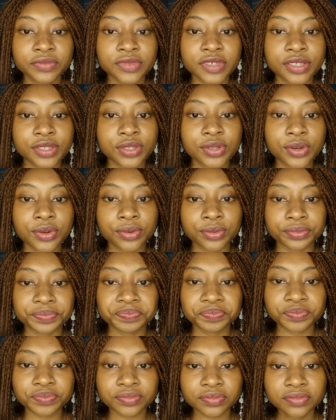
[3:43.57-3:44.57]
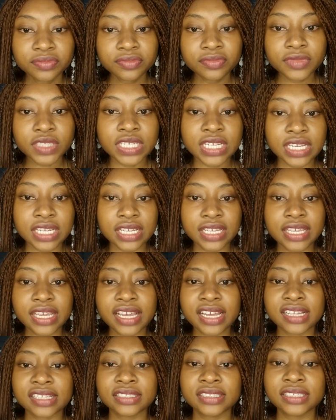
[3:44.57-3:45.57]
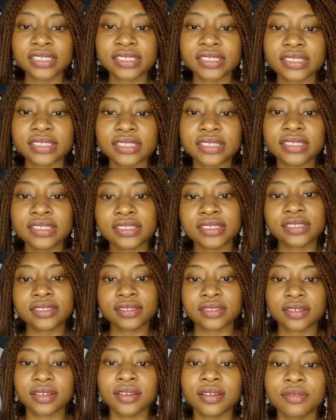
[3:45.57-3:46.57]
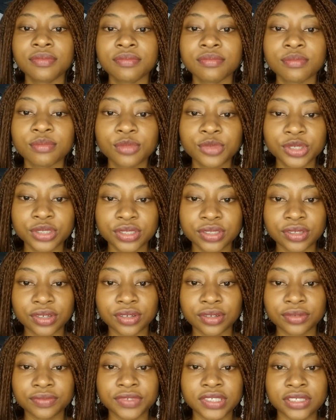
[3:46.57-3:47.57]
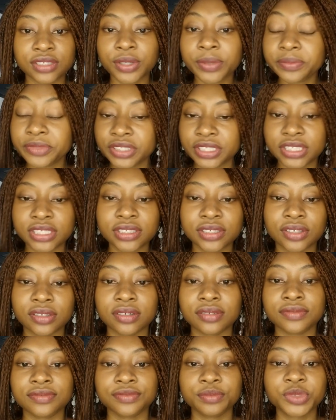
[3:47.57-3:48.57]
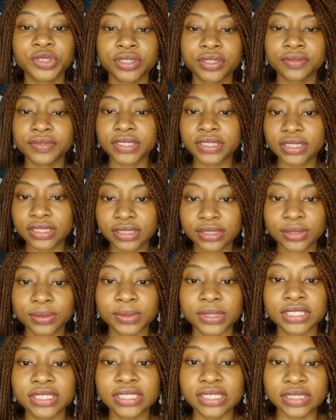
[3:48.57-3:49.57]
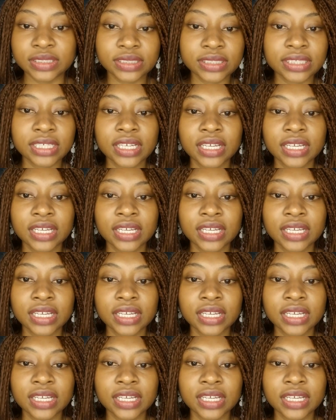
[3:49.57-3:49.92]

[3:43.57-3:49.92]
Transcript: So this is most of the summary of most of the things we did